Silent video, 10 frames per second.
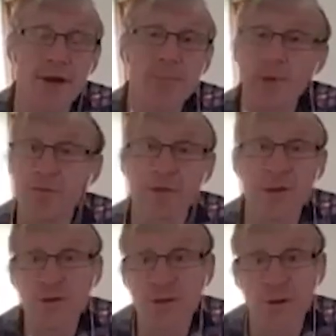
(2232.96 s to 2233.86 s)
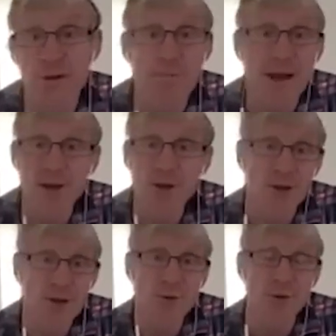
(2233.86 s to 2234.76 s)
puffins do it, Manx
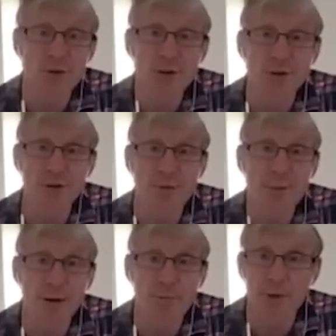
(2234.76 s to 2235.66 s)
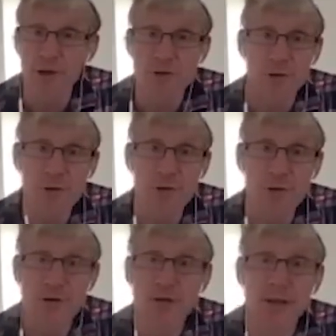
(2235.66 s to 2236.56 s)
shearwaters, some
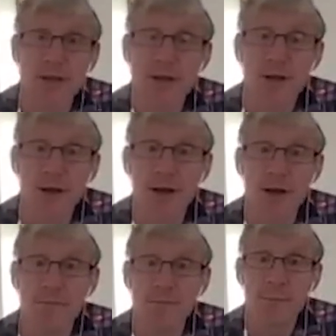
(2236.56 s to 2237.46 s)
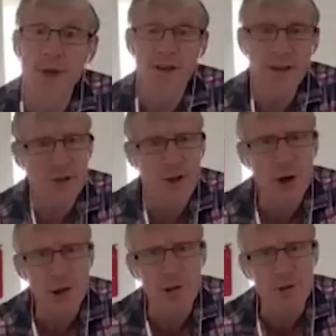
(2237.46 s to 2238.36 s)
petrels. I think
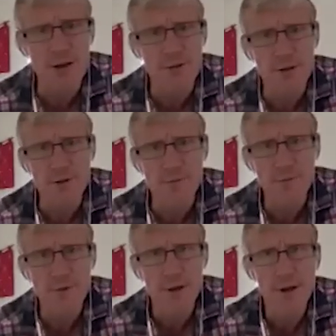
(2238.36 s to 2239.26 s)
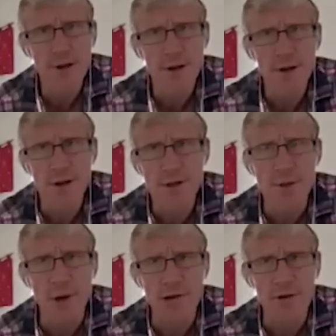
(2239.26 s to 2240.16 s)
turtles have a
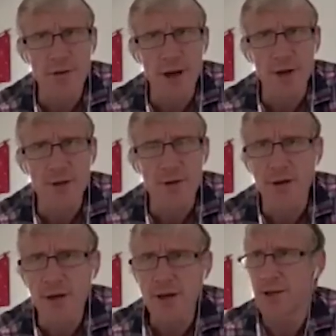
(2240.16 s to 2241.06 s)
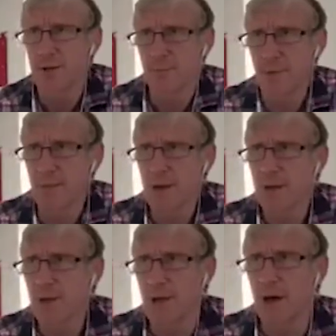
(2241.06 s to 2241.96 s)
similar effect. I think it maybe
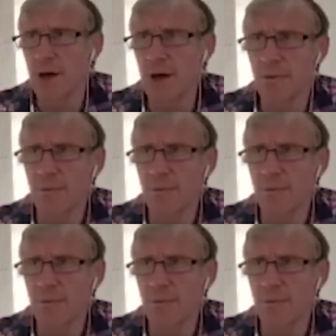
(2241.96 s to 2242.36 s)
the young,